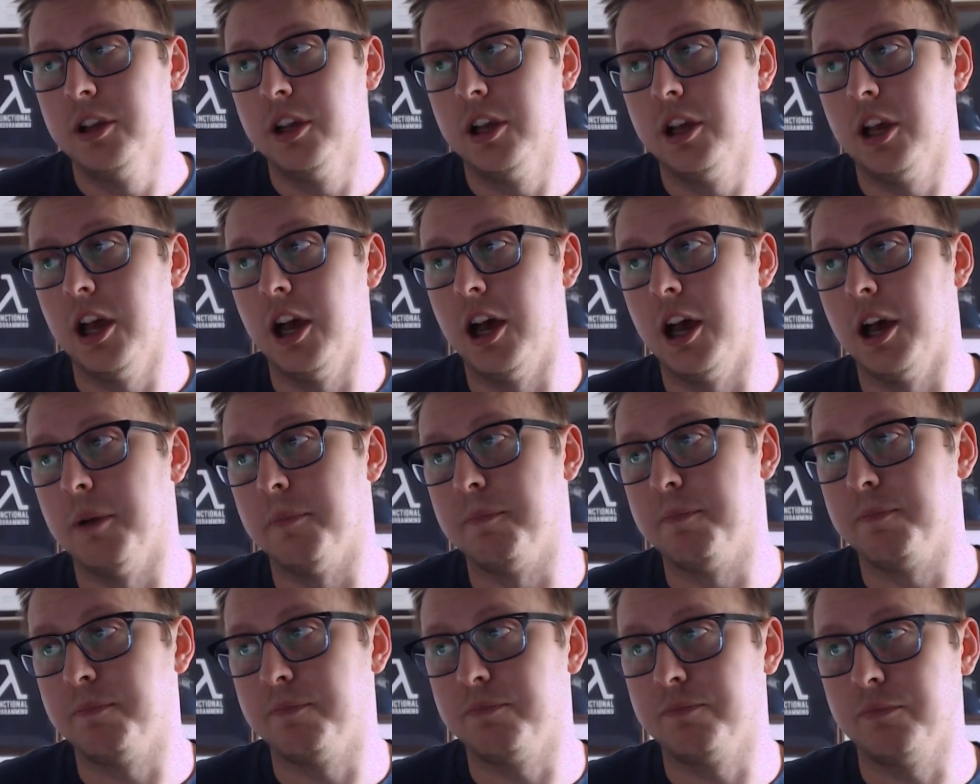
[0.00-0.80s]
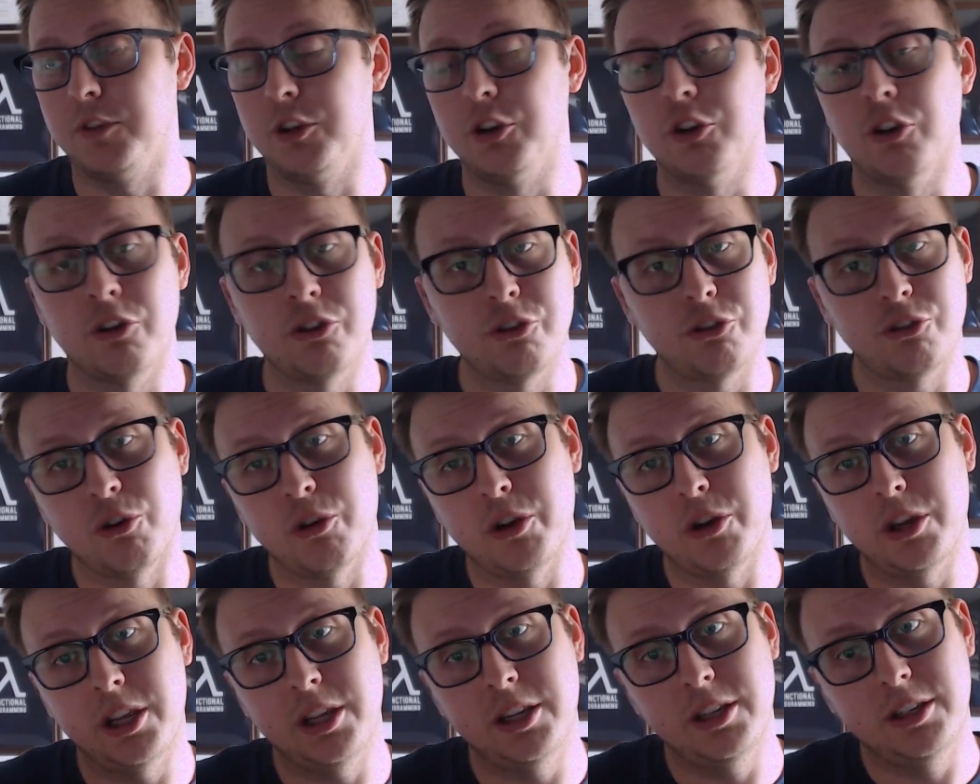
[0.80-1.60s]
Um, you don't
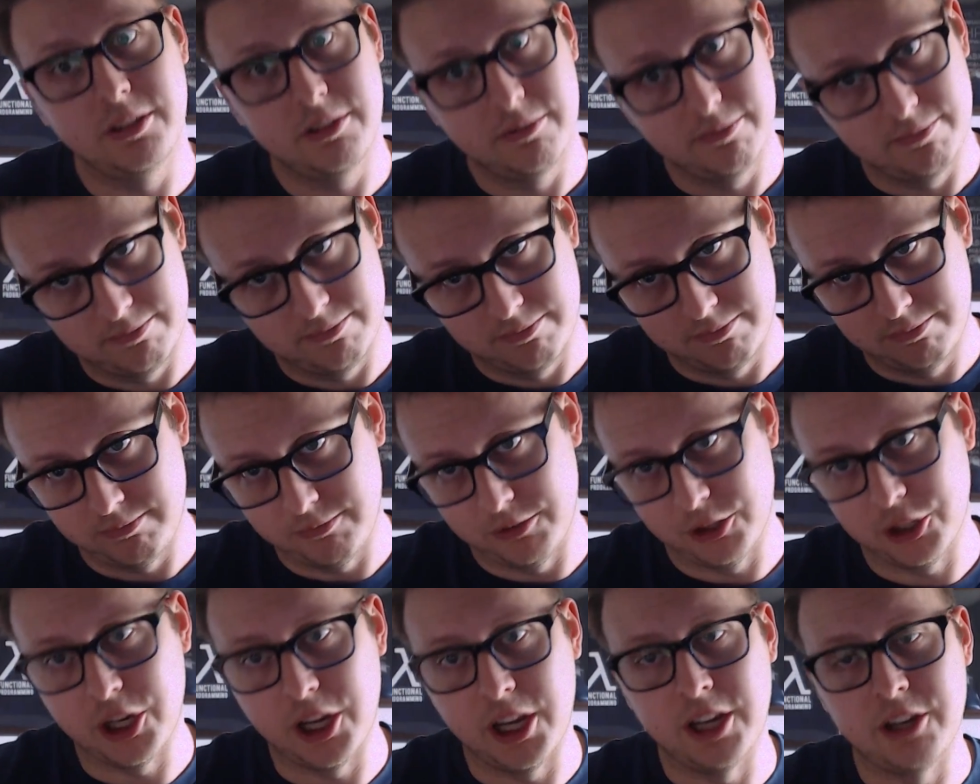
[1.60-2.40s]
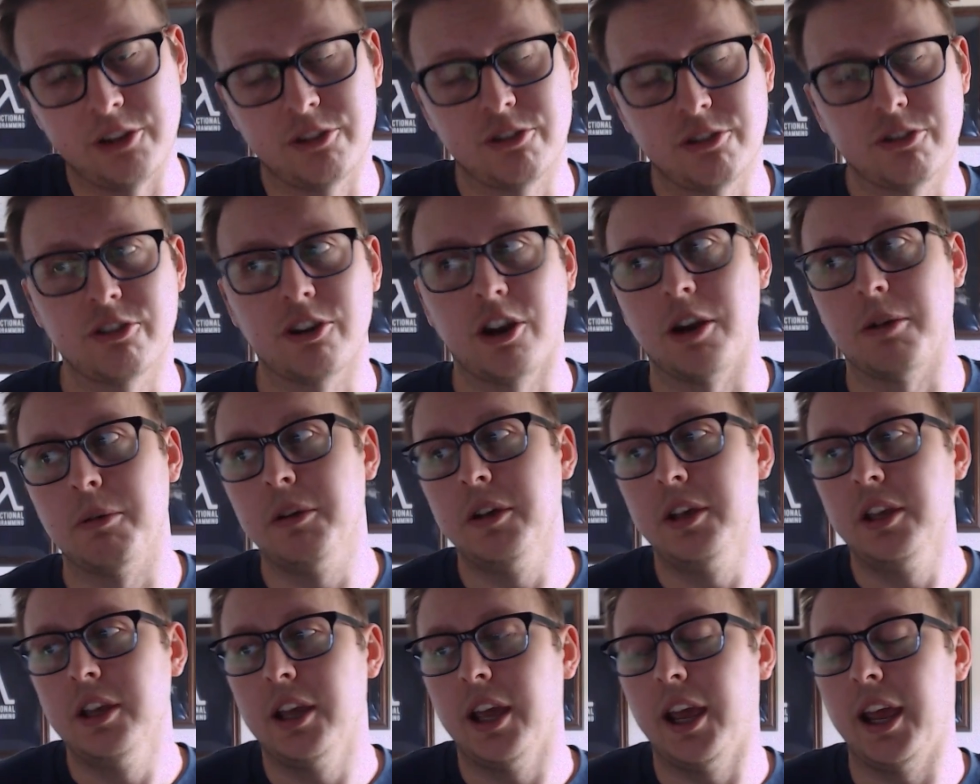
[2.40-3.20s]
enjoy it, you're gonna hate your job.
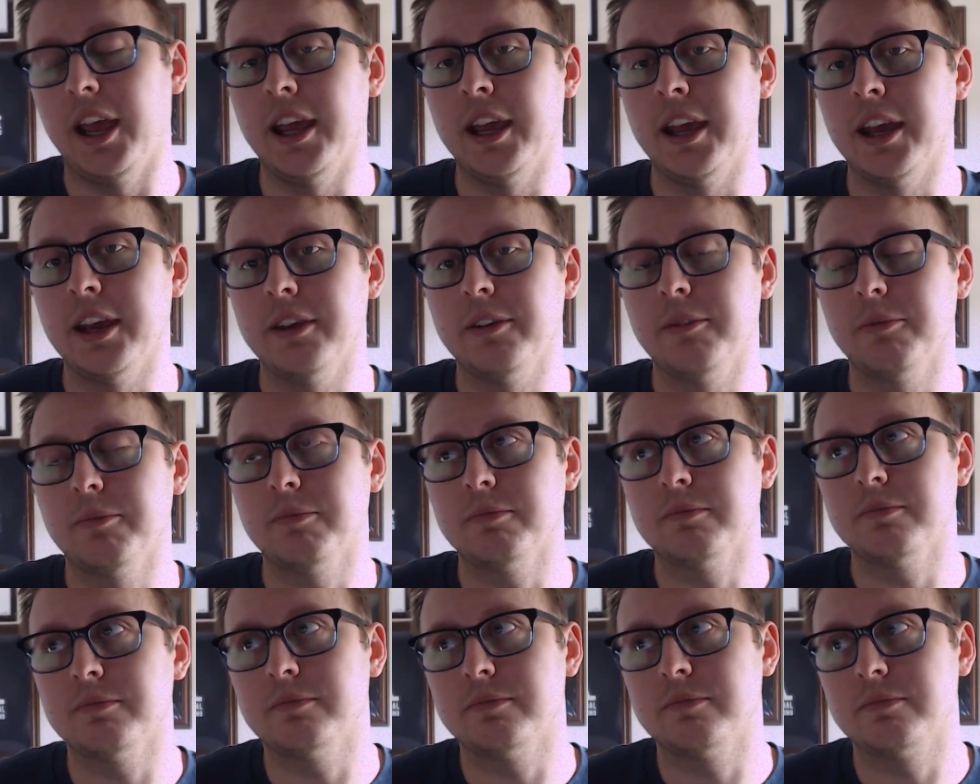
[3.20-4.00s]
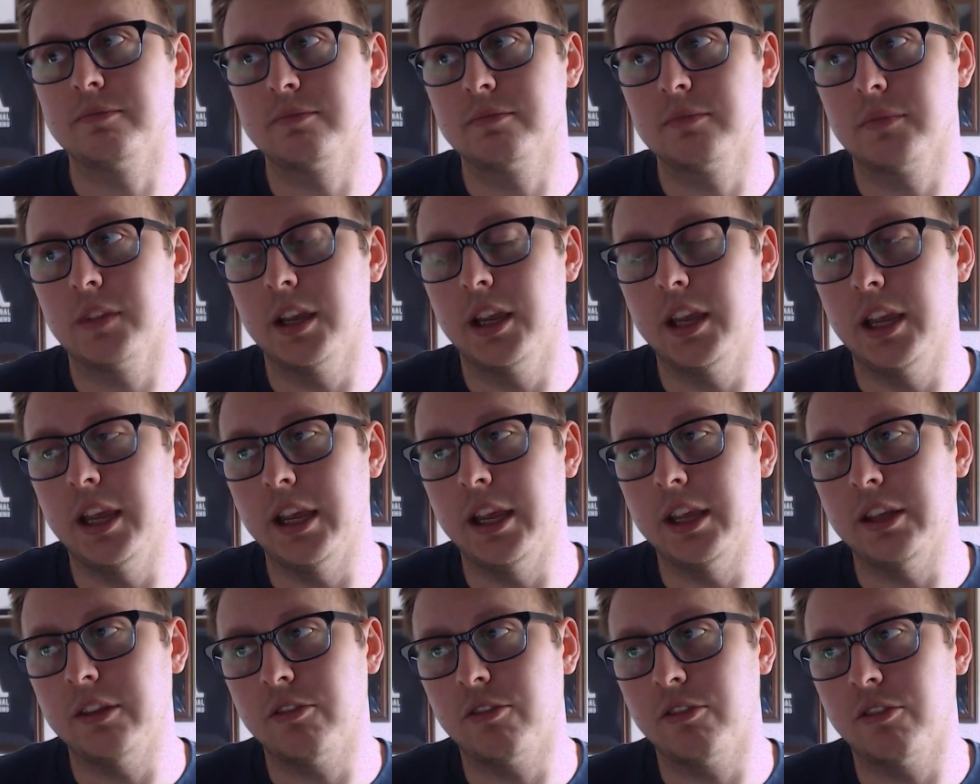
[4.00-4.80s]
And
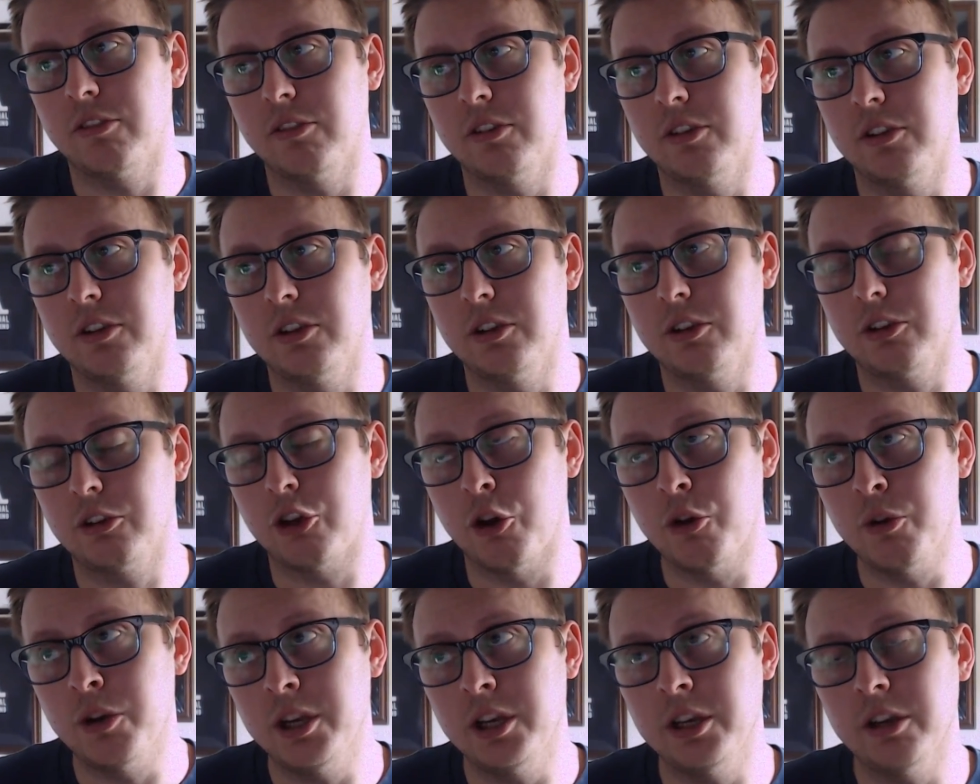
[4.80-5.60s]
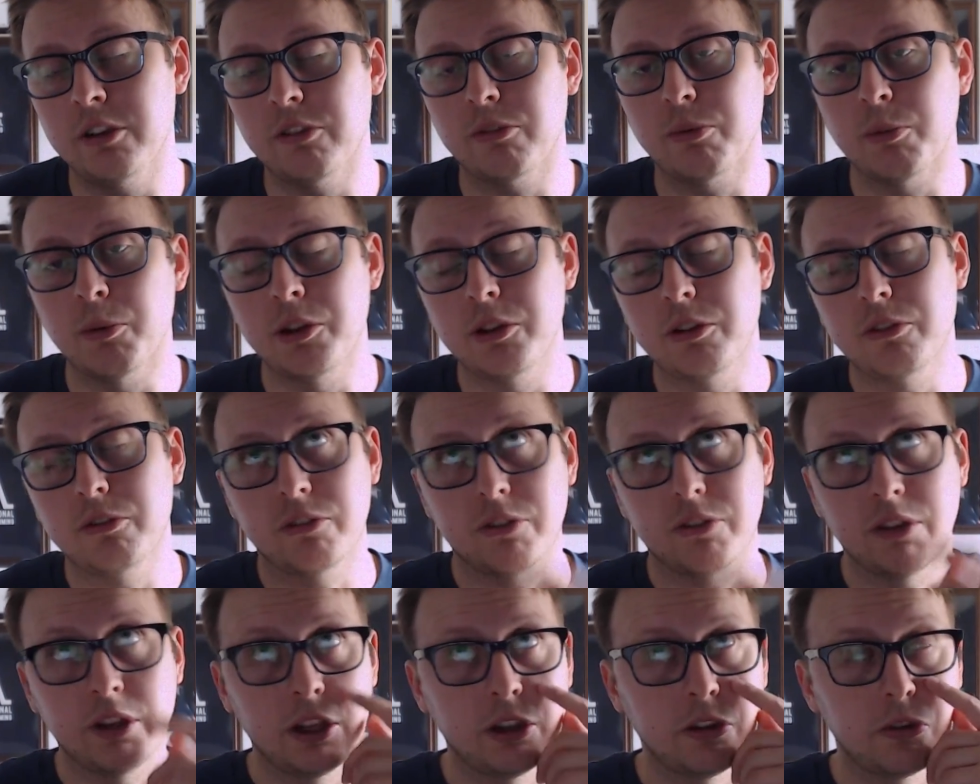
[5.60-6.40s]
it's coding is one of
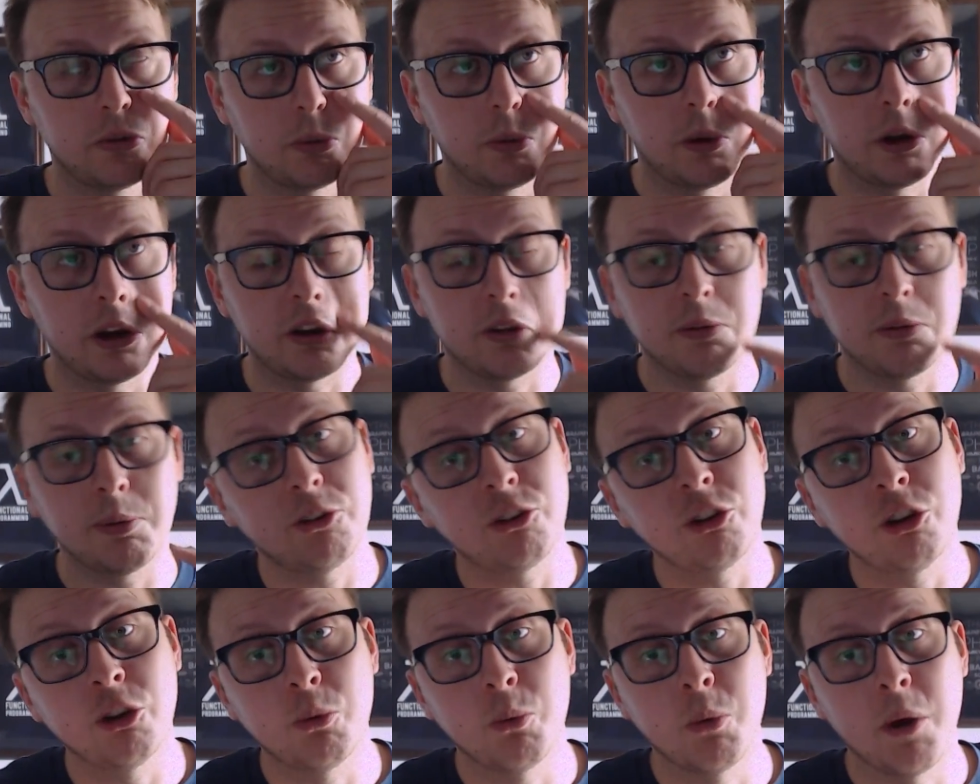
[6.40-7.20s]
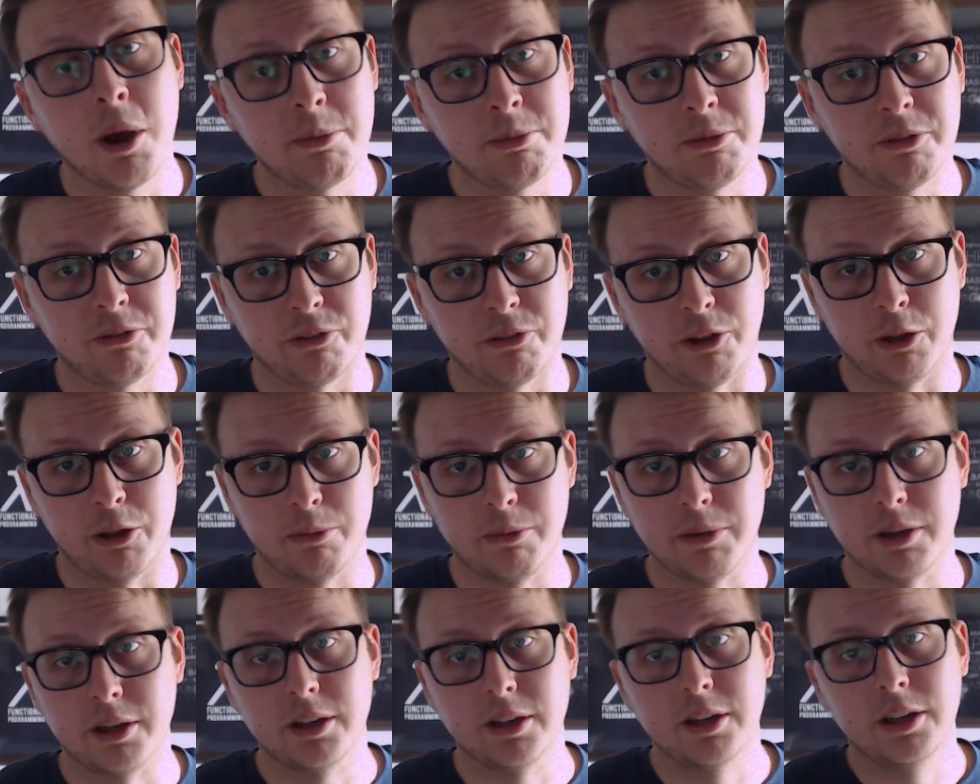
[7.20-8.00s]
those things where, especially in web
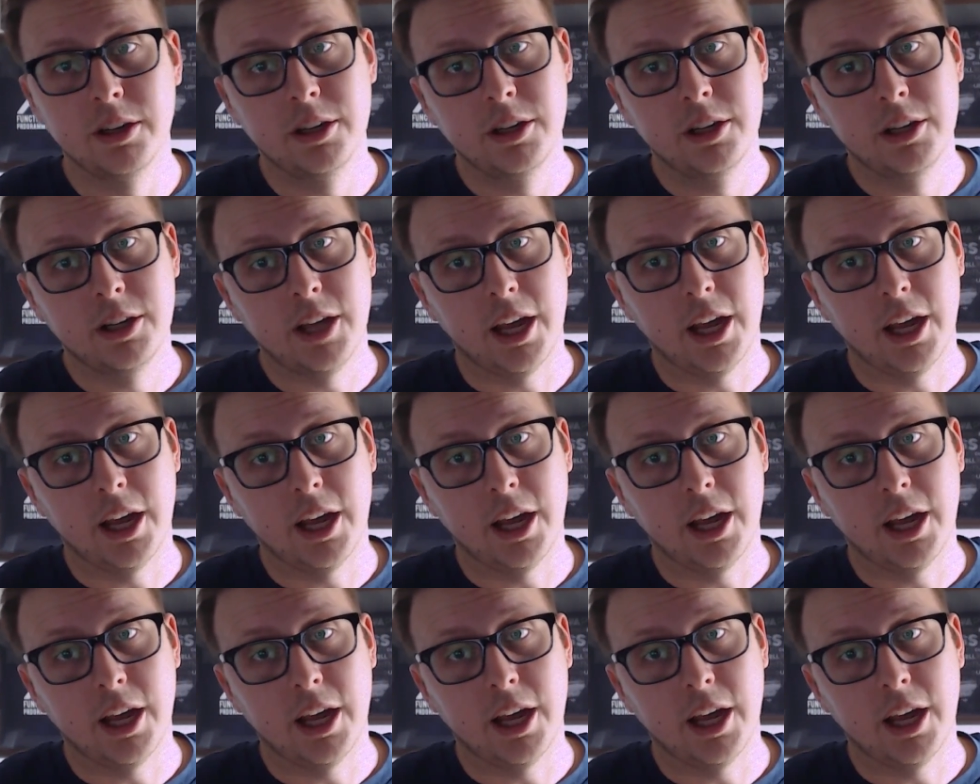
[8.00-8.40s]
development, I can